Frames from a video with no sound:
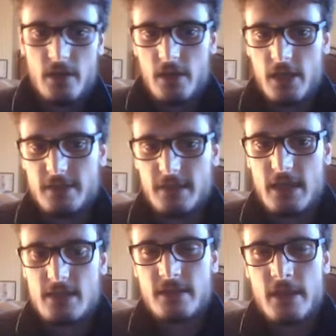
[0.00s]
In the
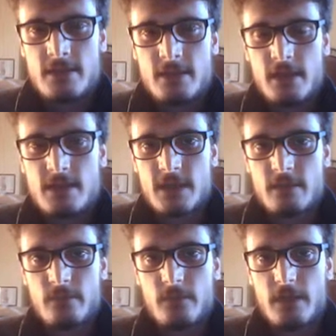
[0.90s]
last case,
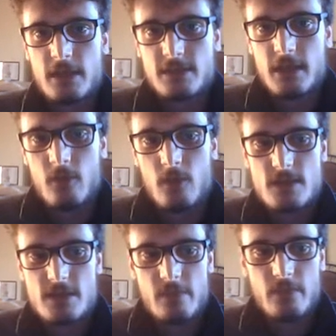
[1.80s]
Excel will
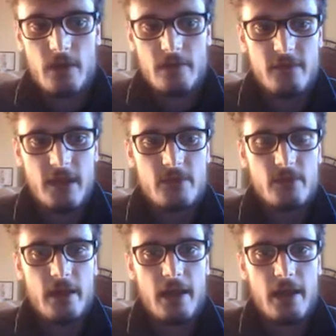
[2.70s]
sample a value